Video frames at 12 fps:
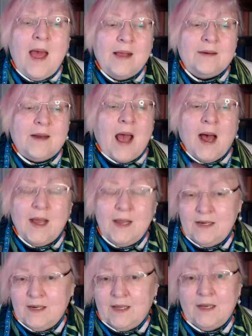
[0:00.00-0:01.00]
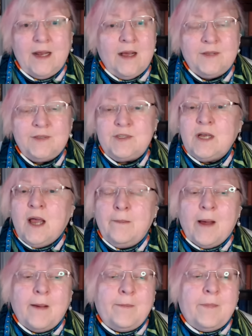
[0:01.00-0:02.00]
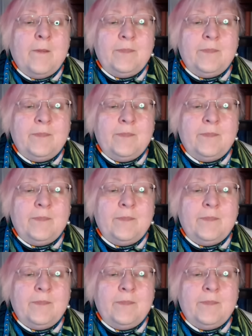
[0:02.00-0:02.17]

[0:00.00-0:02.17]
And I need to come up